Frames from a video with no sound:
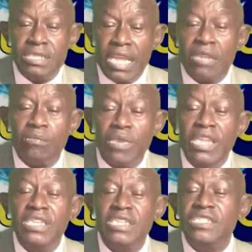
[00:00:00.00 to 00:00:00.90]
not
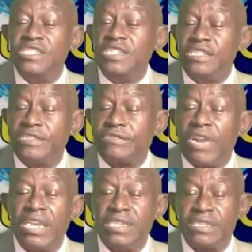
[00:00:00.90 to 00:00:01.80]
pleasing Jesus
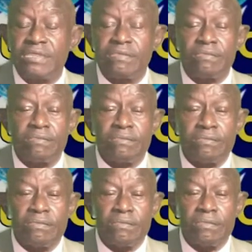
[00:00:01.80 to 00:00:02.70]
Christ.
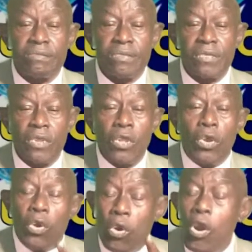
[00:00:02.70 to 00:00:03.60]

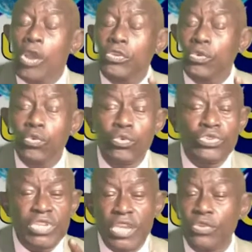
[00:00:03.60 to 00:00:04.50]
All you who
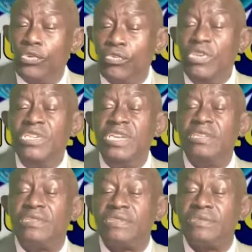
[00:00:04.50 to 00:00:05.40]
say you're
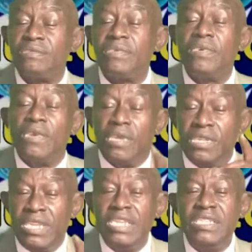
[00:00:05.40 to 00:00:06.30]
Christians,
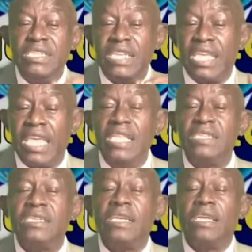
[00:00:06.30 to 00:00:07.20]
this is
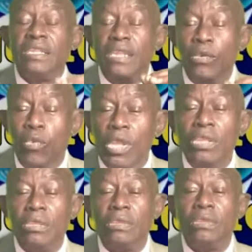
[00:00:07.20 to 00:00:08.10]
against the
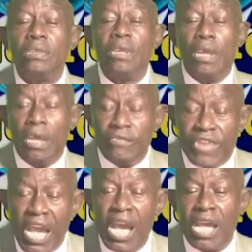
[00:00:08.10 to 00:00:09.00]
will of
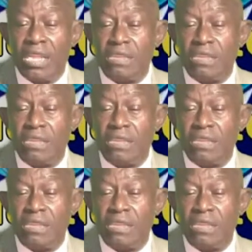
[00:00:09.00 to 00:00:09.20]
God.